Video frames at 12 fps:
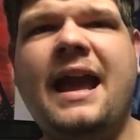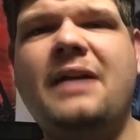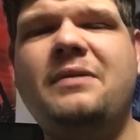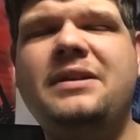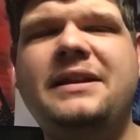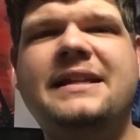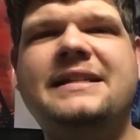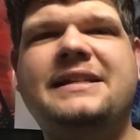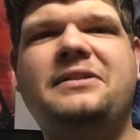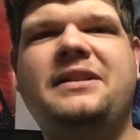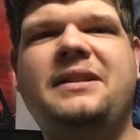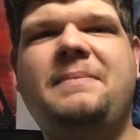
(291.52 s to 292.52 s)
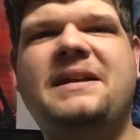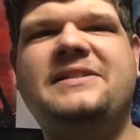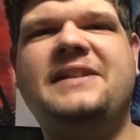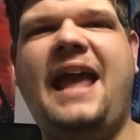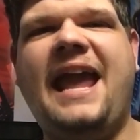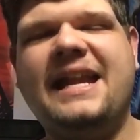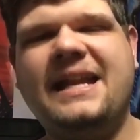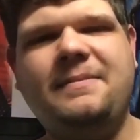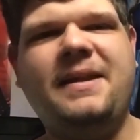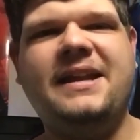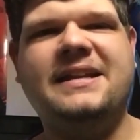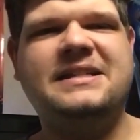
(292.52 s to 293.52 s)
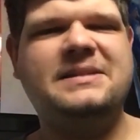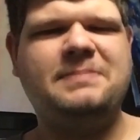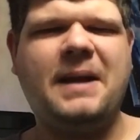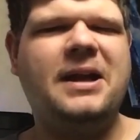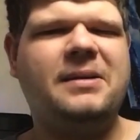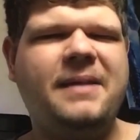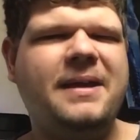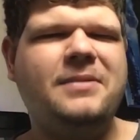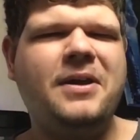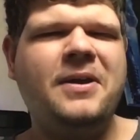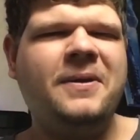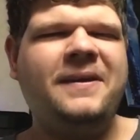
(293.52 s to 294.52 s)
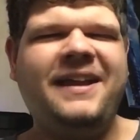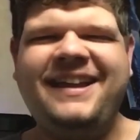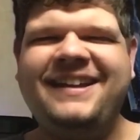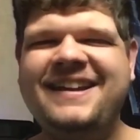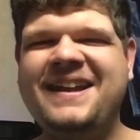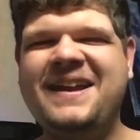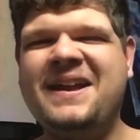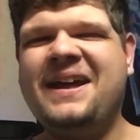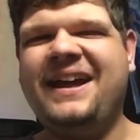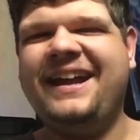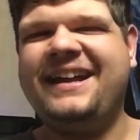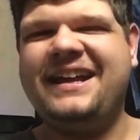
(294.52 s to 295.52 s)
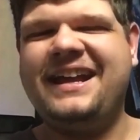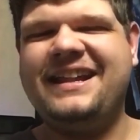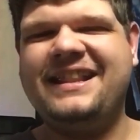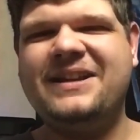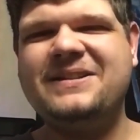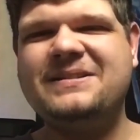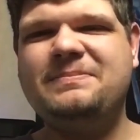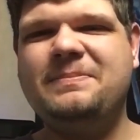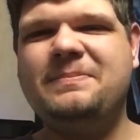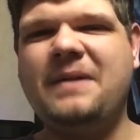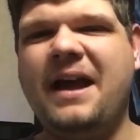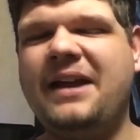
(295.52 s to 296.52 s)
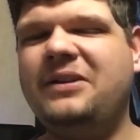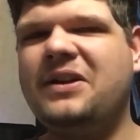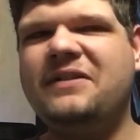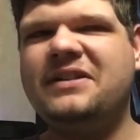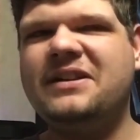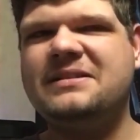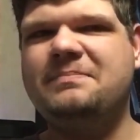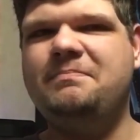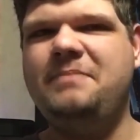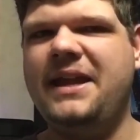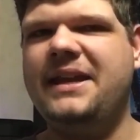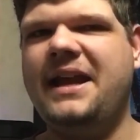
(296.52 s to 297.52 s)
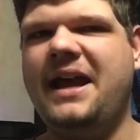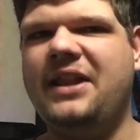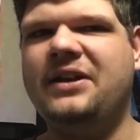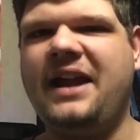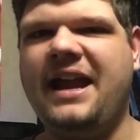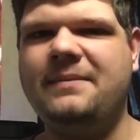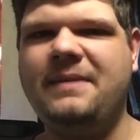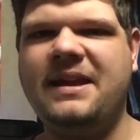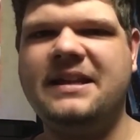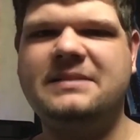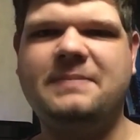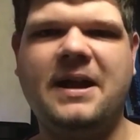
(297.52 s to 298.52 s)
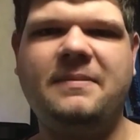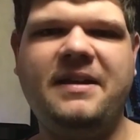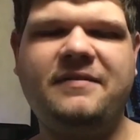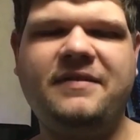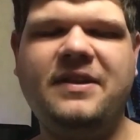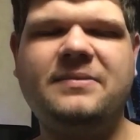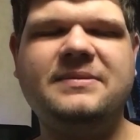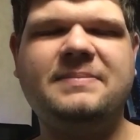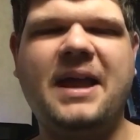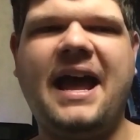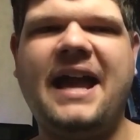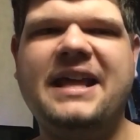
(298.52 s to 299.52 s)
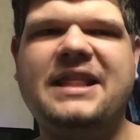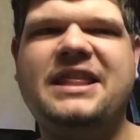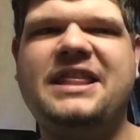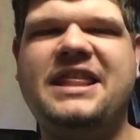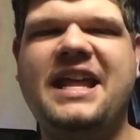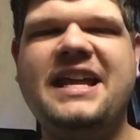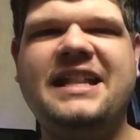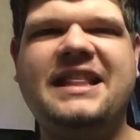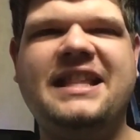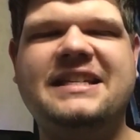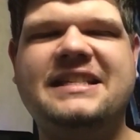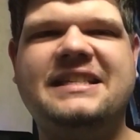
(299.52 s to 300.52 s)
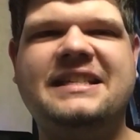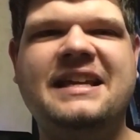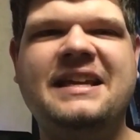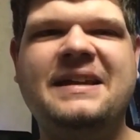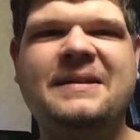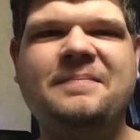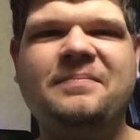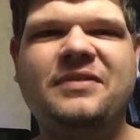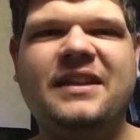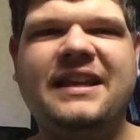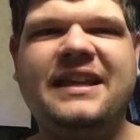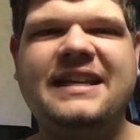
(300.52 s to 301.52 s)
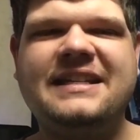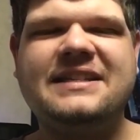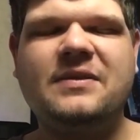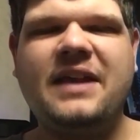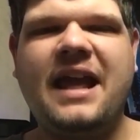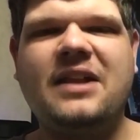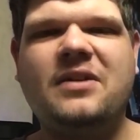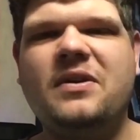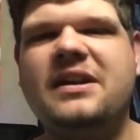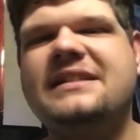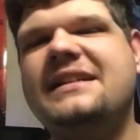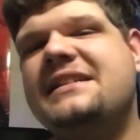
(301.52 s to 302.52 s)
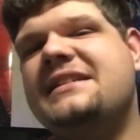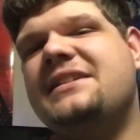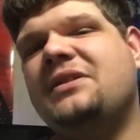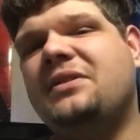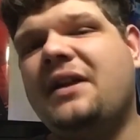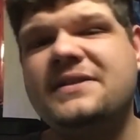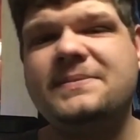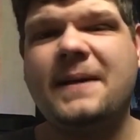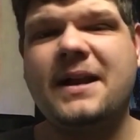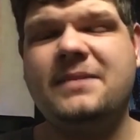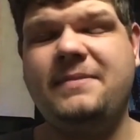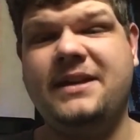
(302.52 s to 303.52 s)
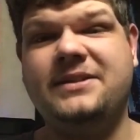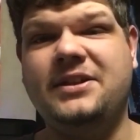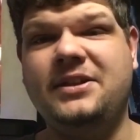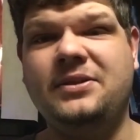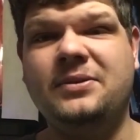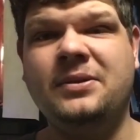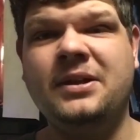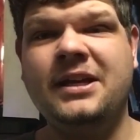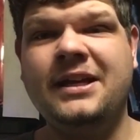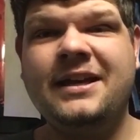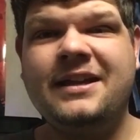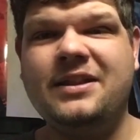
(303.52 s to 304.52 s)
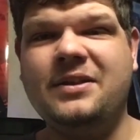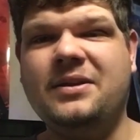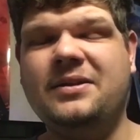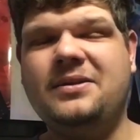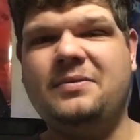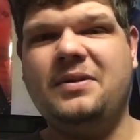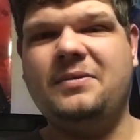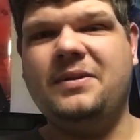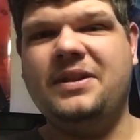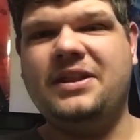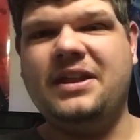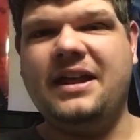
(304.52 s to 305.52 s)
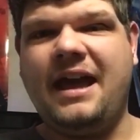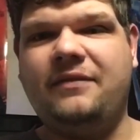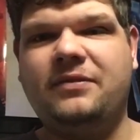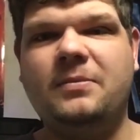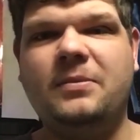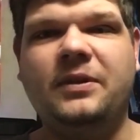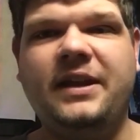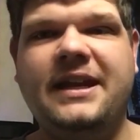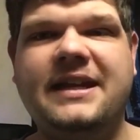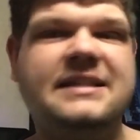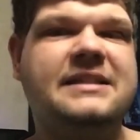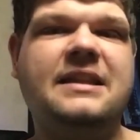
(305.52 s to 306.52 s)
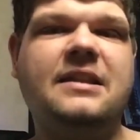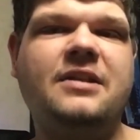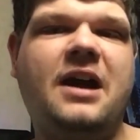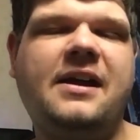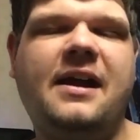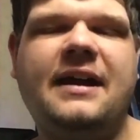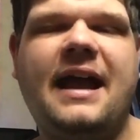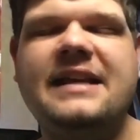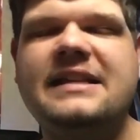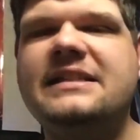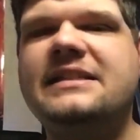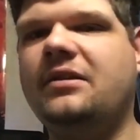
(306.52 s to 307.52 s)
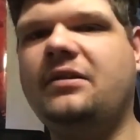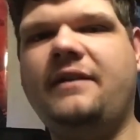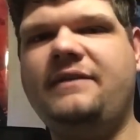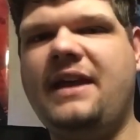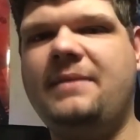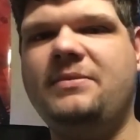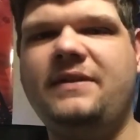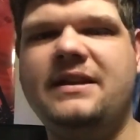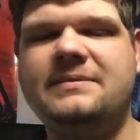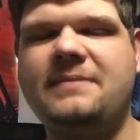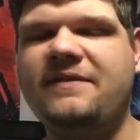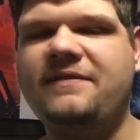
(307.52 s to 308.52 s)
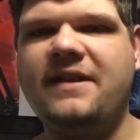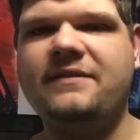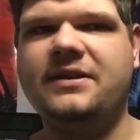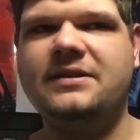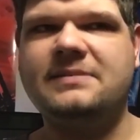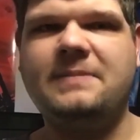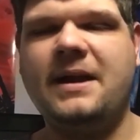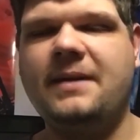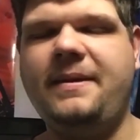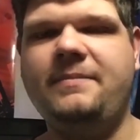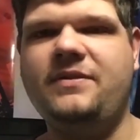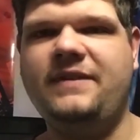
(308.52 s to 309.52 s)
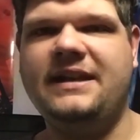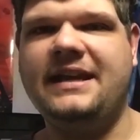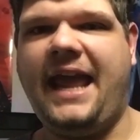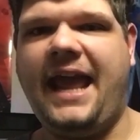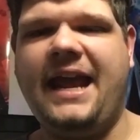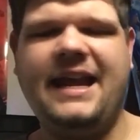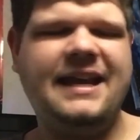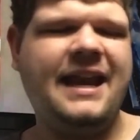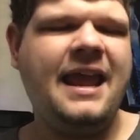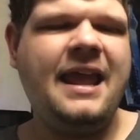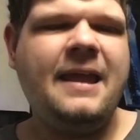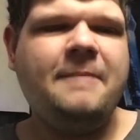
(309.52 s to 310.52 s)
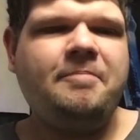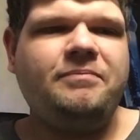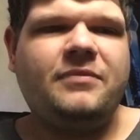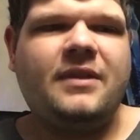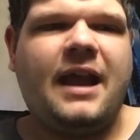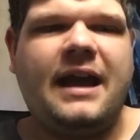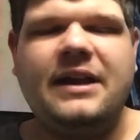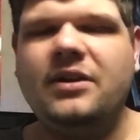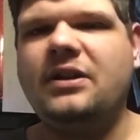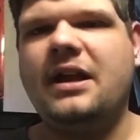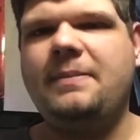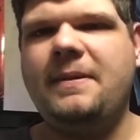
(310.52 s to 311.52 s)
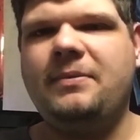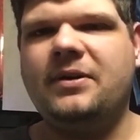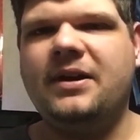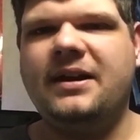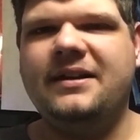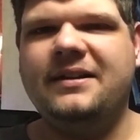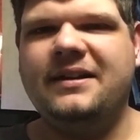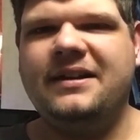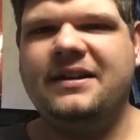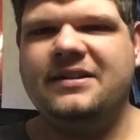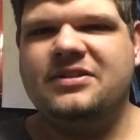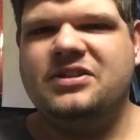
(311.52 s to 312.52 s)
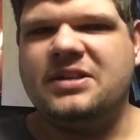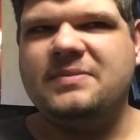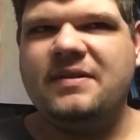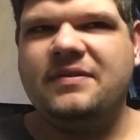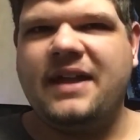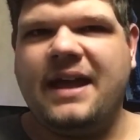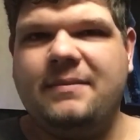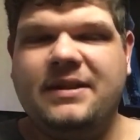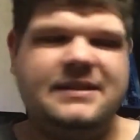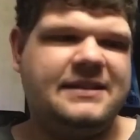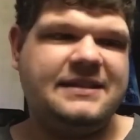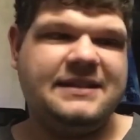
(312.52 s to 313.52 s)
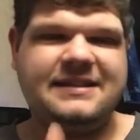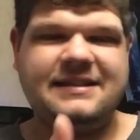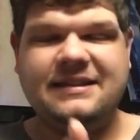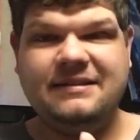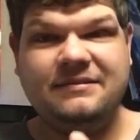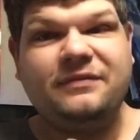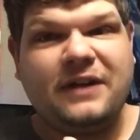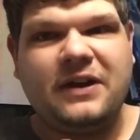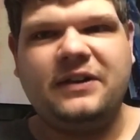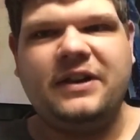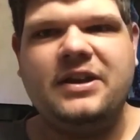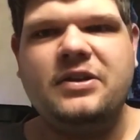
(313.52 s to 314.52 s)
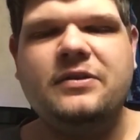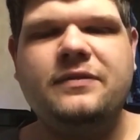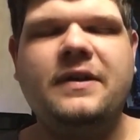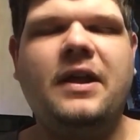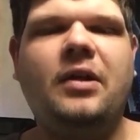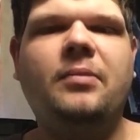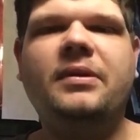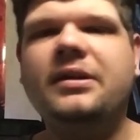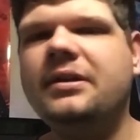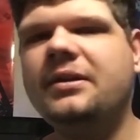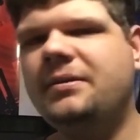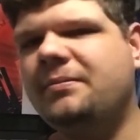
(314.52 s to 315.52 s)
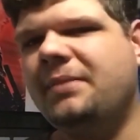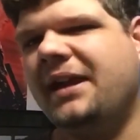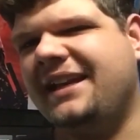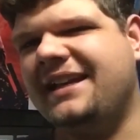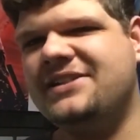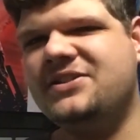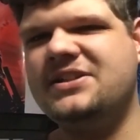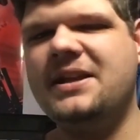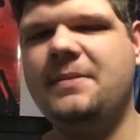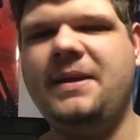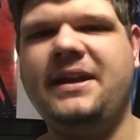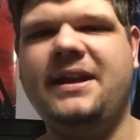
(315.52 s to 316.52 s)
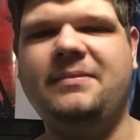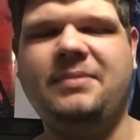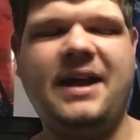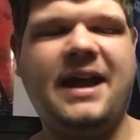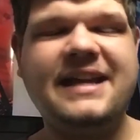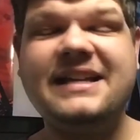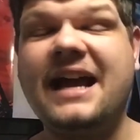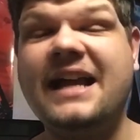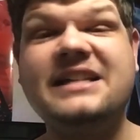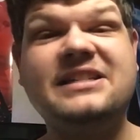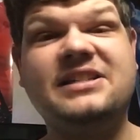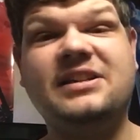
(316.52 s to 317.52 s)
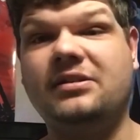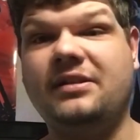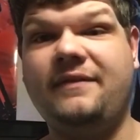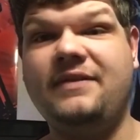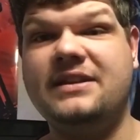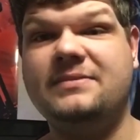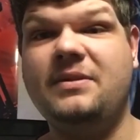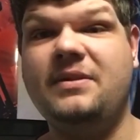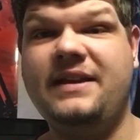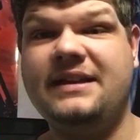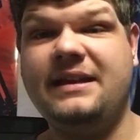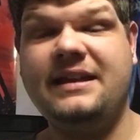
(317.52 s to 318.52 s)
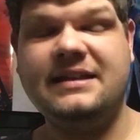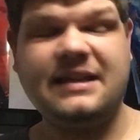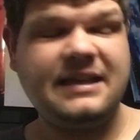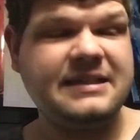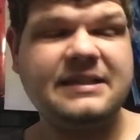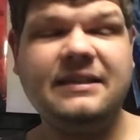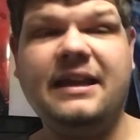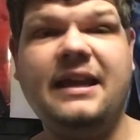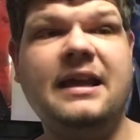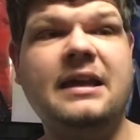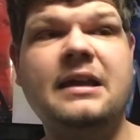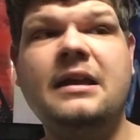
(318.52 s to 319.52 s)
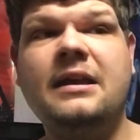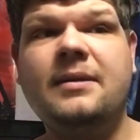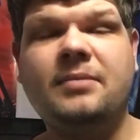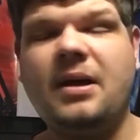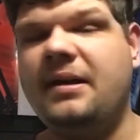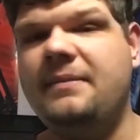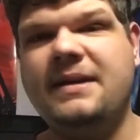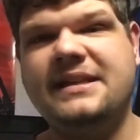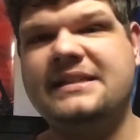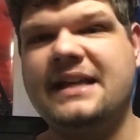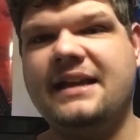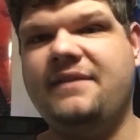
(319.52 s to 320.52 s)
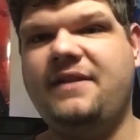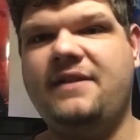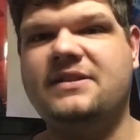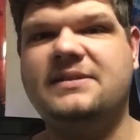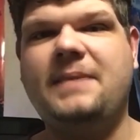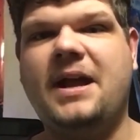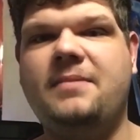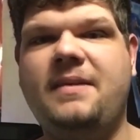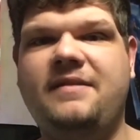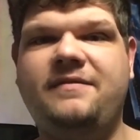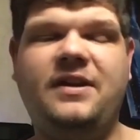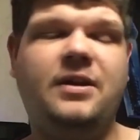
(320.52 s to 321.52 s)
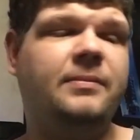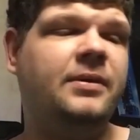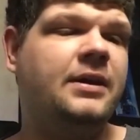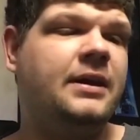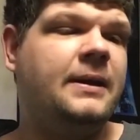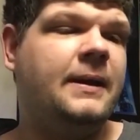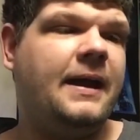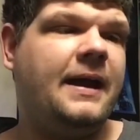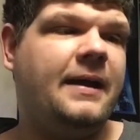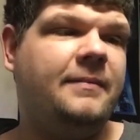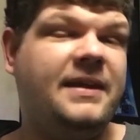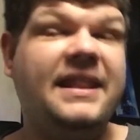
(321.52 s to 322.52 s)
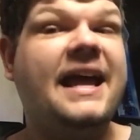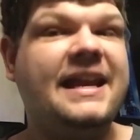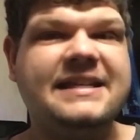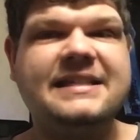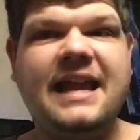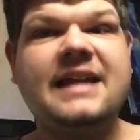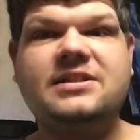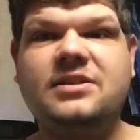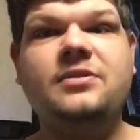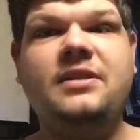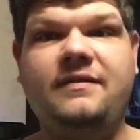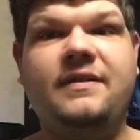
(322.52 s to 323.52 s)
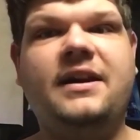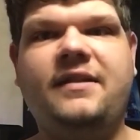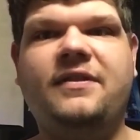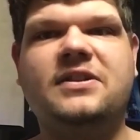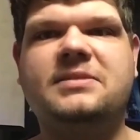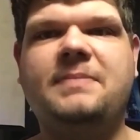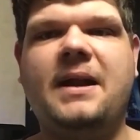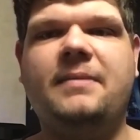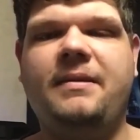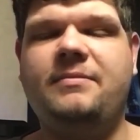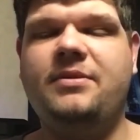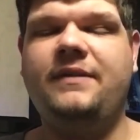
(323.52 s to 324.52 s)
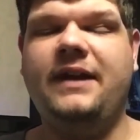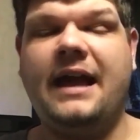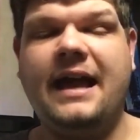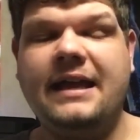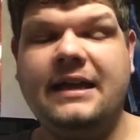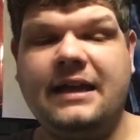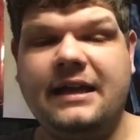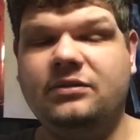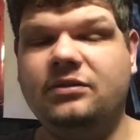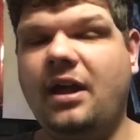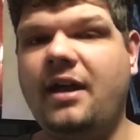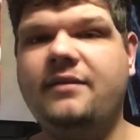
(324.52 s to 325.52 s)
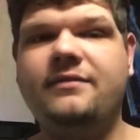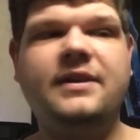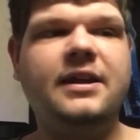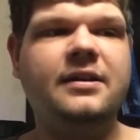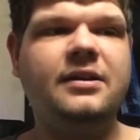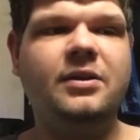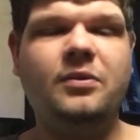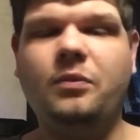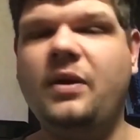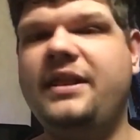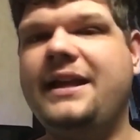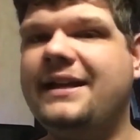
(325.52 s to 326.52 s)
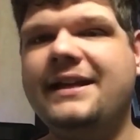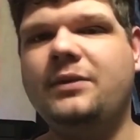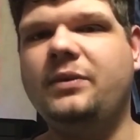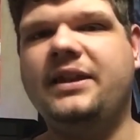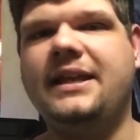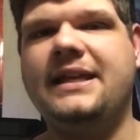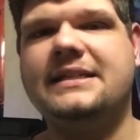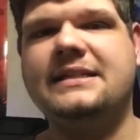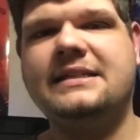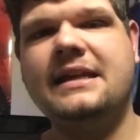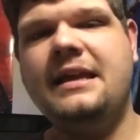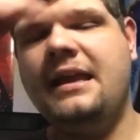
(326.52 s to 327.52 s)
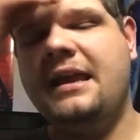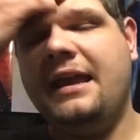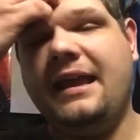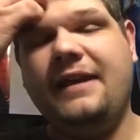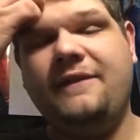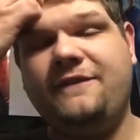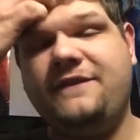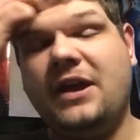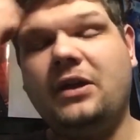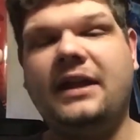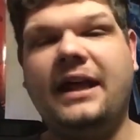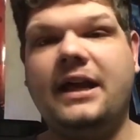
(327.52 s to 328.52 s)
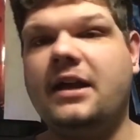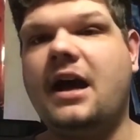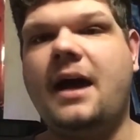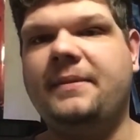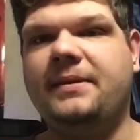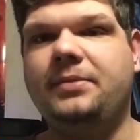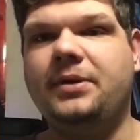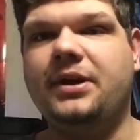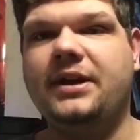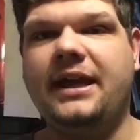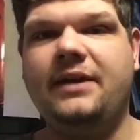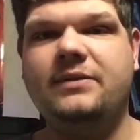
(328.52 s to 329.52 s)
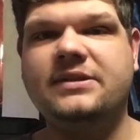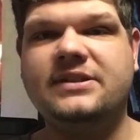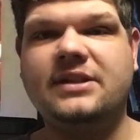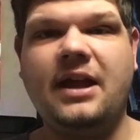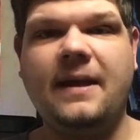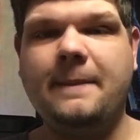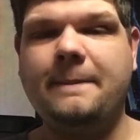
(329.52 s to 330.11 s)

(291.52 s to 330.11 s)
I would consider it the best animated Spider-Man movie. I don't know if there's been other animated Spider-Man films, but I think this gets its own category because I still love Spider-Man 2. the one with Alfred Molina as Doc Ock. I still love that movie. It's my favorite Spider-Man movie to date. And I know a lot of people are going to judge me for that because this is fairly new film, but it's just an opinion. But I still love this movie. Easily, probably my second favorite Spider-Man film. And that is next to the very first Spider-Man movie. I loved what they did with this. It felt like a comic book. It was,